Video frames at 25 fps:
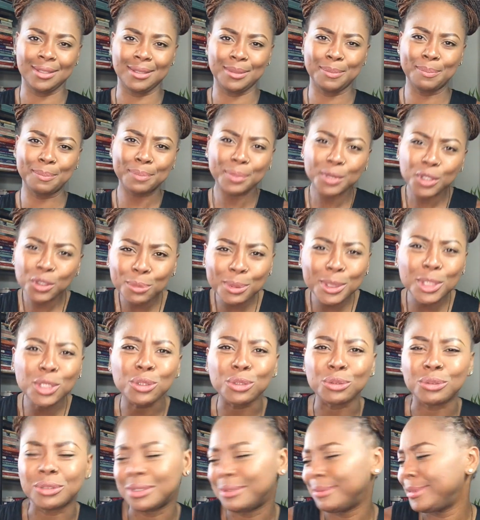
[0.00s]
Boo
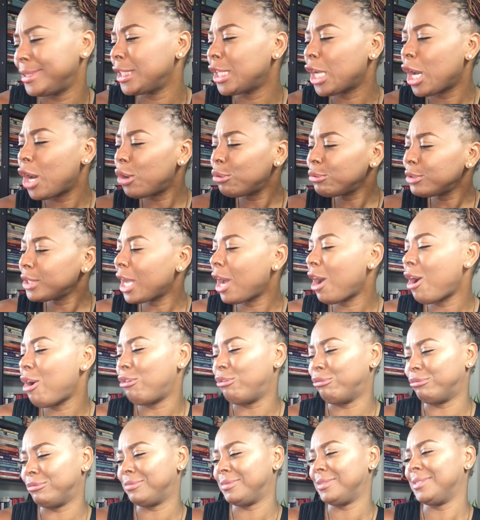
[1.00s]
boo. No,
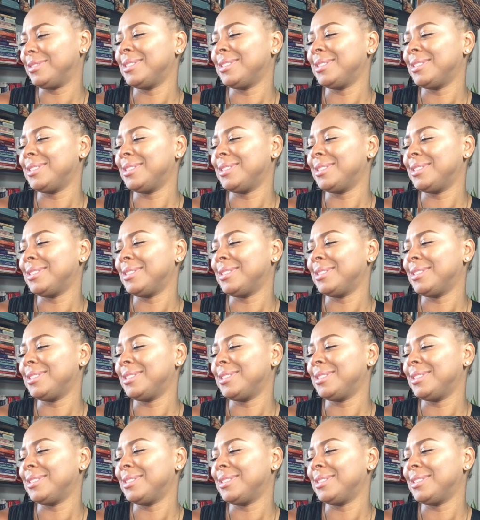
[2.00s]
no.